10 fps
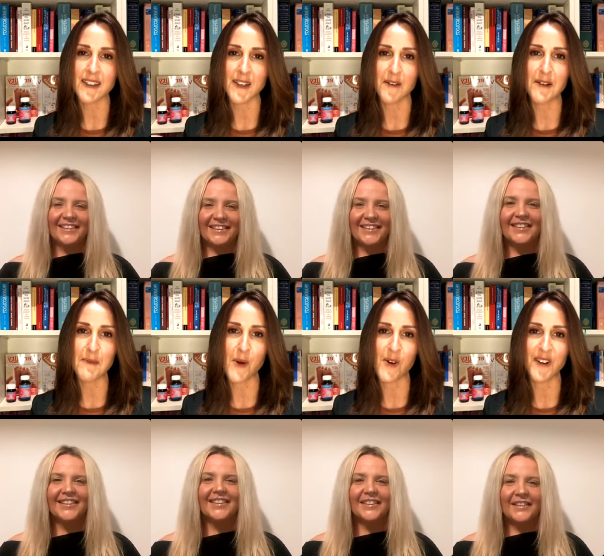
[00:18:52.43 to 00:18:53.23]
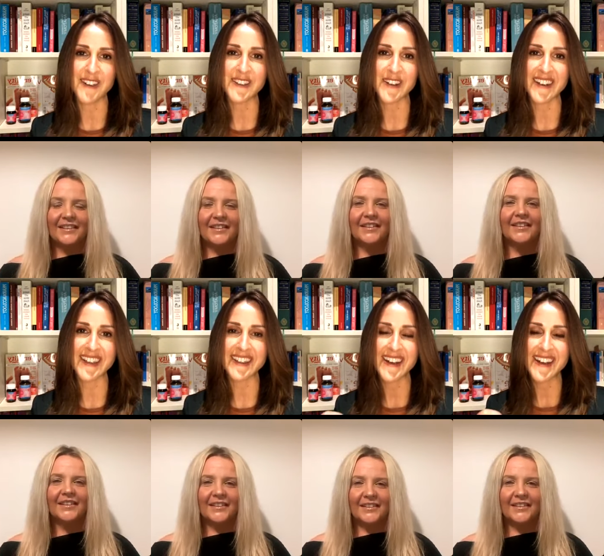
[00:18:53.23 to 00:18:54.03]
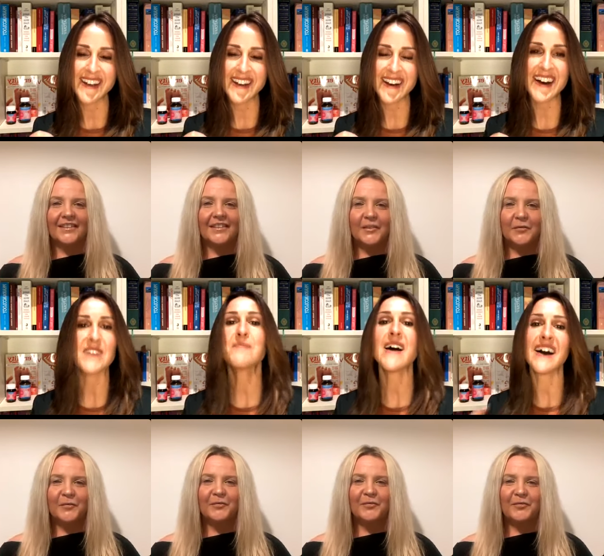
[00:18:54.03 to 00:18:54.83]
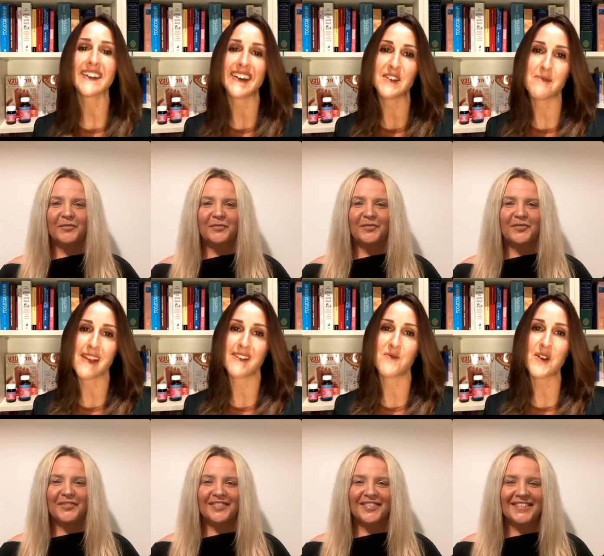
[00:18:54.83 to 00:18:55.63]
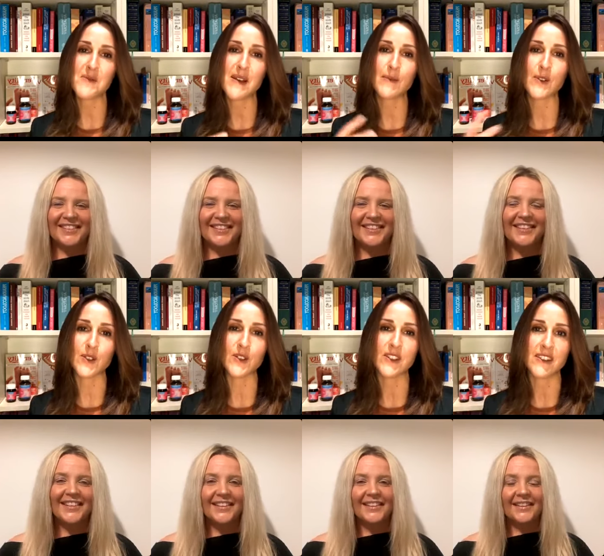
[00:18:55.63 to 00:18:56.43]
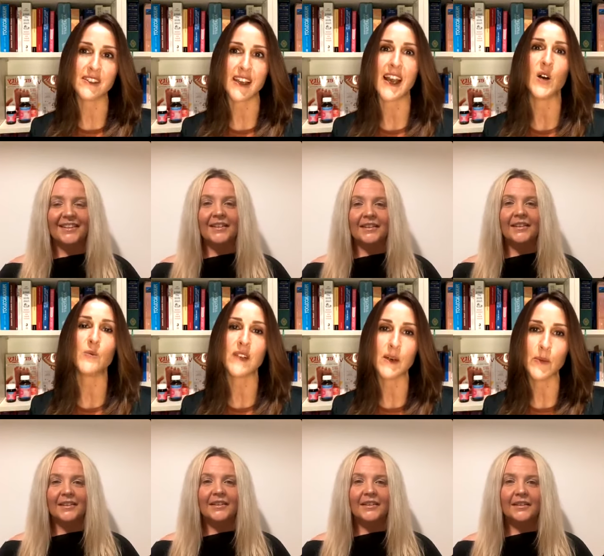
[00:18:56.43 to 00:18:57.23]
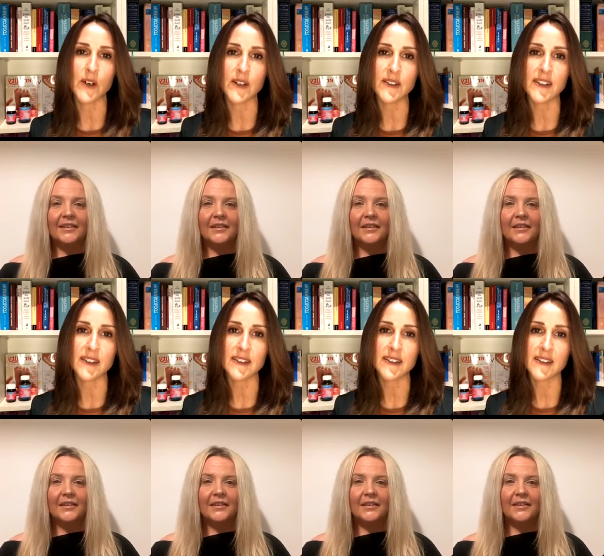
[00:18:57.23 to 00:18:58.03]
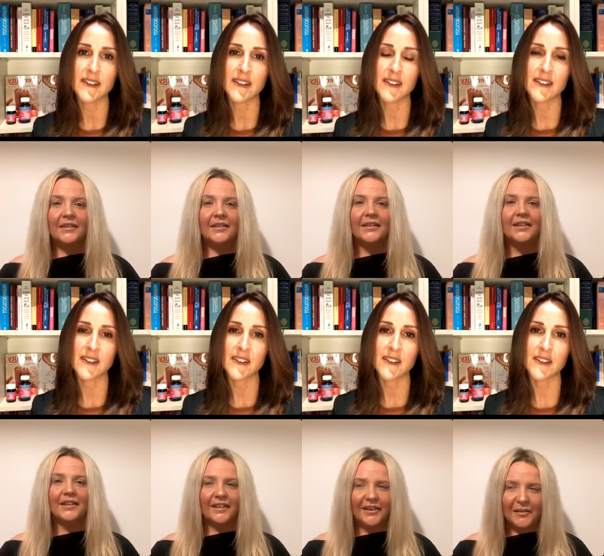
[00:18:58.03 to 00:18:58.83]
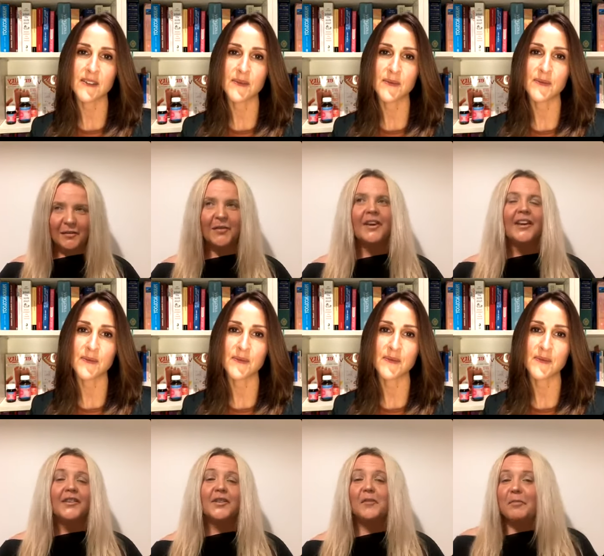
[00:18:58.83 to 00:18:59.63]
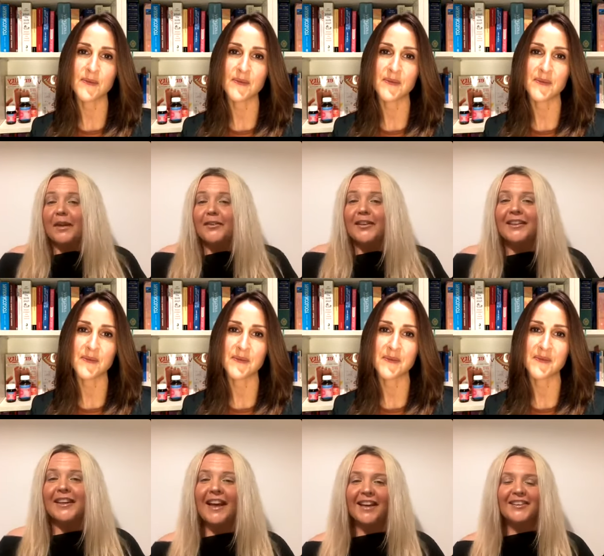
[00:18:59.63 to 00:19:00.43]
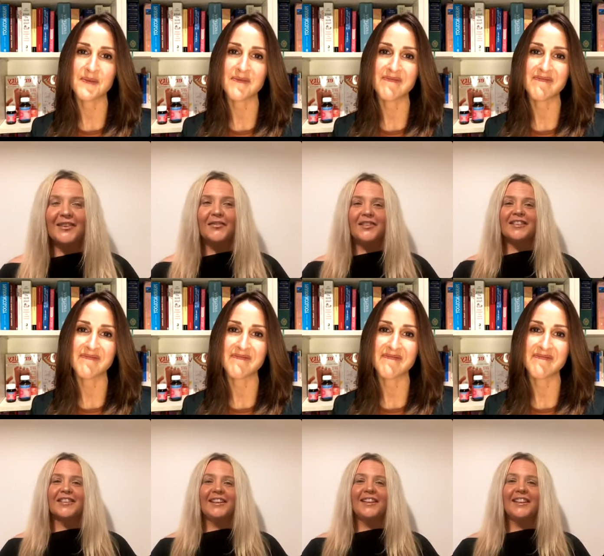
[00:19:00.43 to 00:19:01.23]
Speaker 1: so important. So let's unpack that a bit and what can people do to, to help that process?
Speaker 2: Yeah. So better in than out is obviously